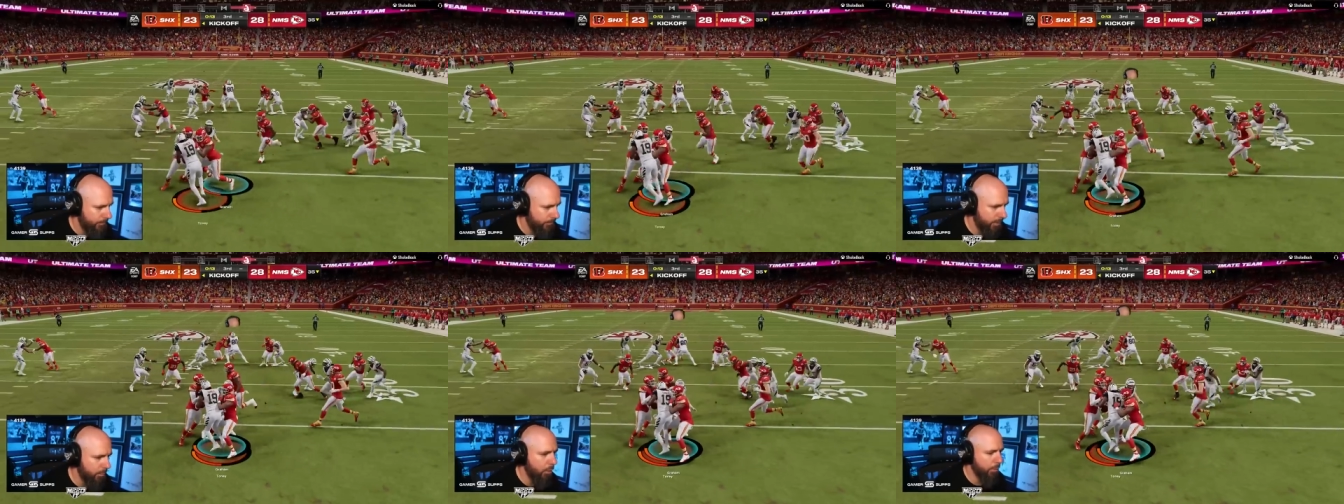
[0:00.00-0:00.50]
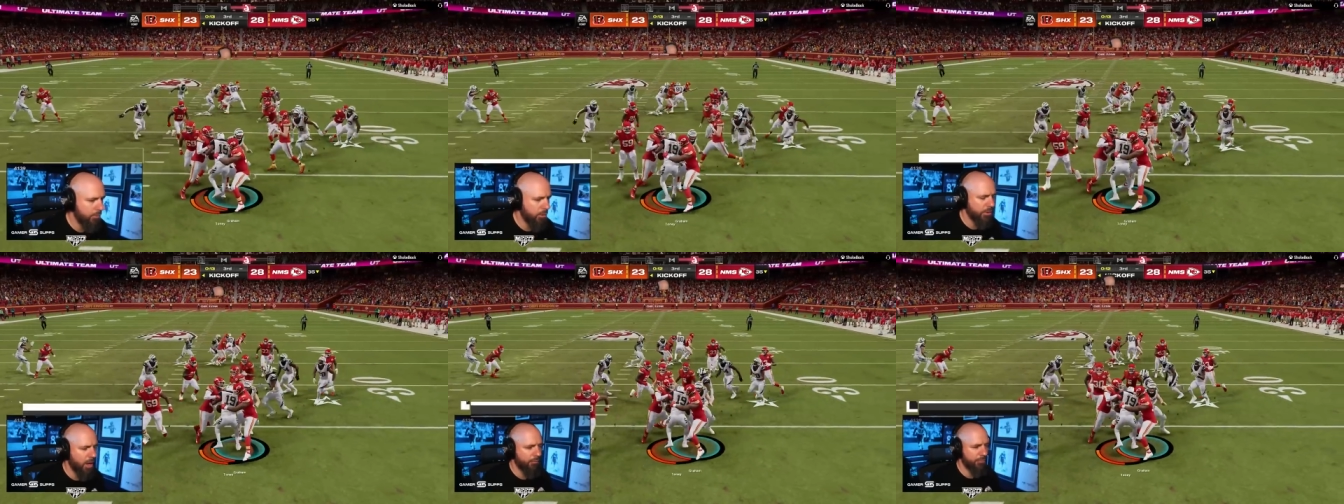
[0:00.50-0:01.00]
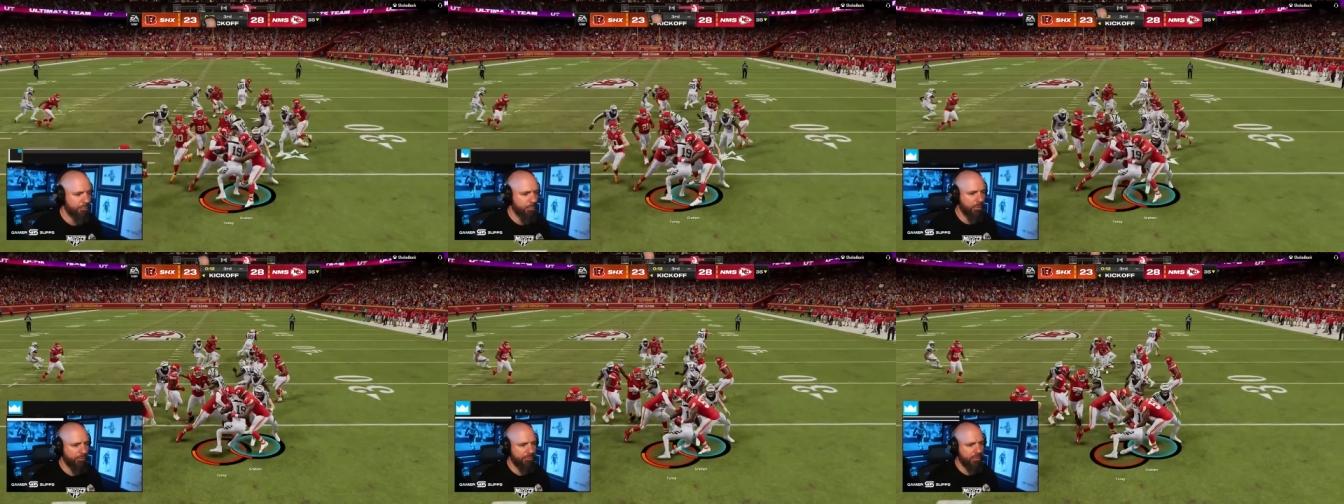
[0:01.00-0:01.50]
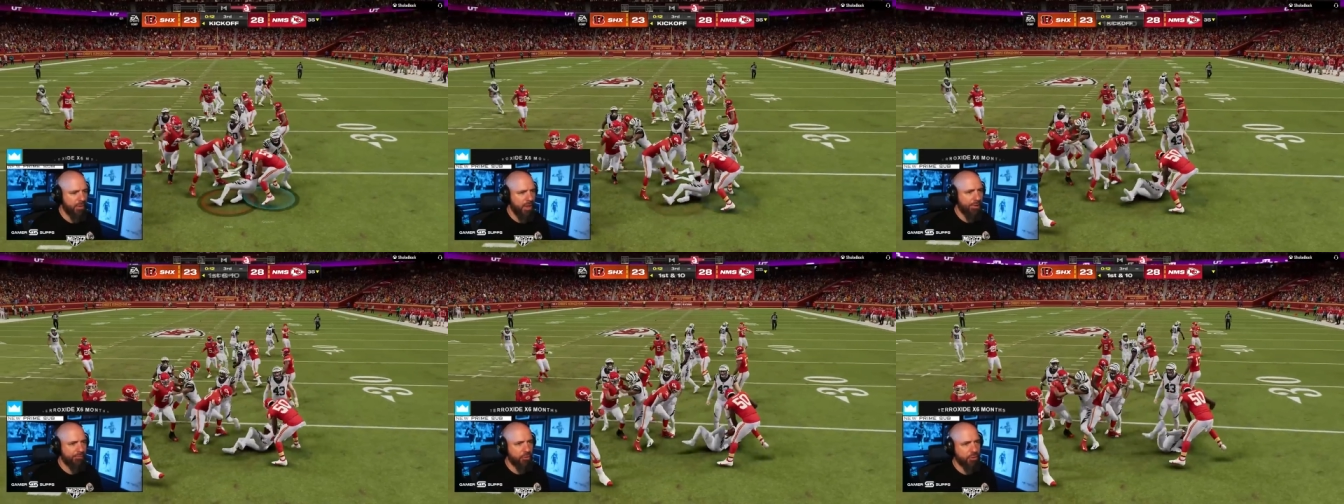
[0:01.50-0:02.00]
Come on. Good coverage, boys.
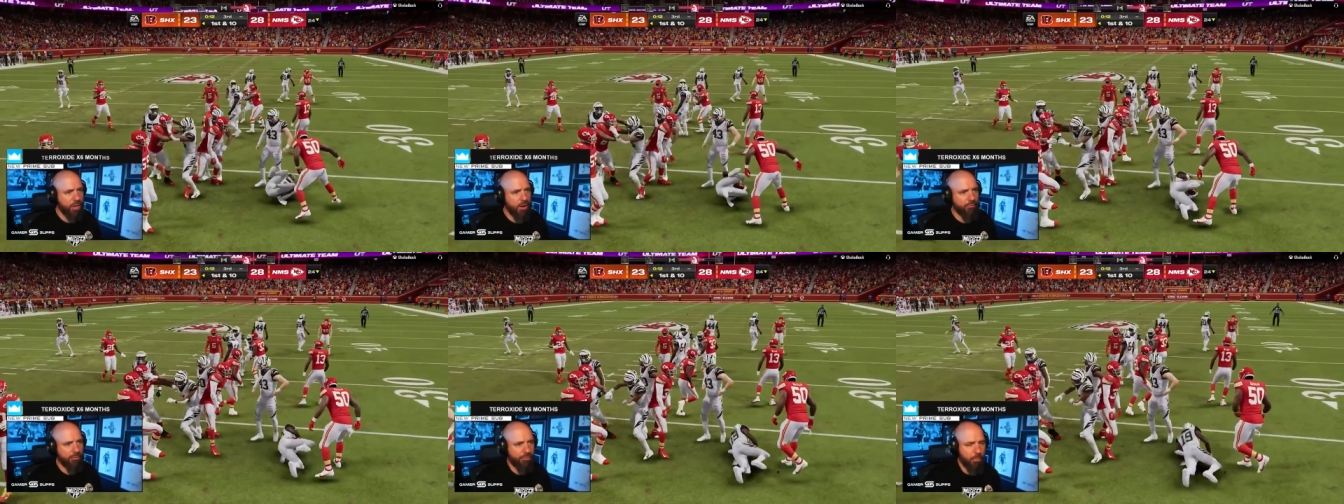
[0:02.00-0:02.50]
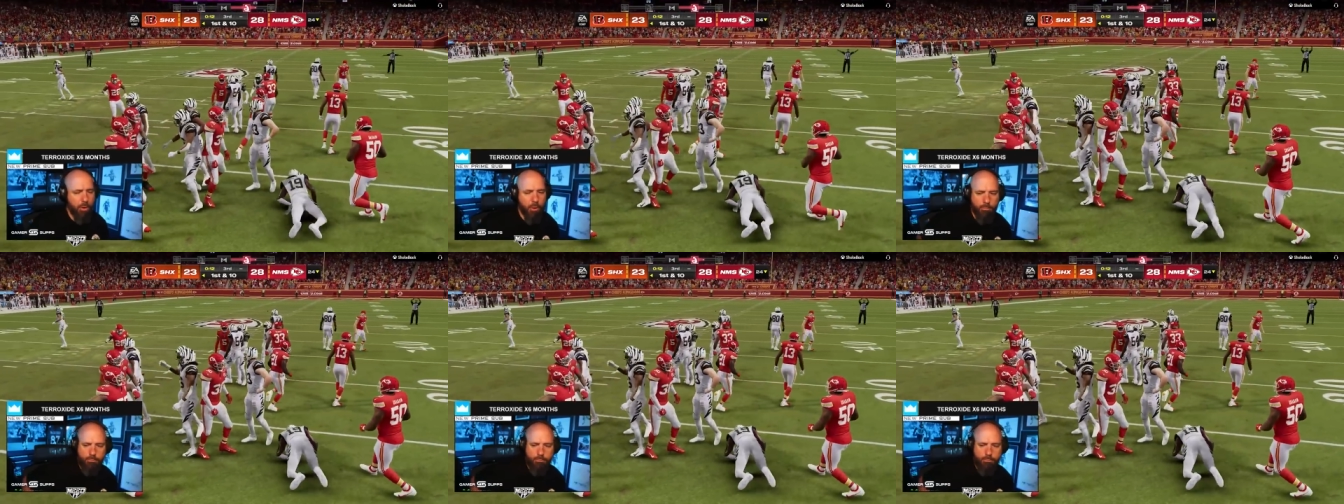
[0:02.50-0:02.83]
That's good coverage. Come on.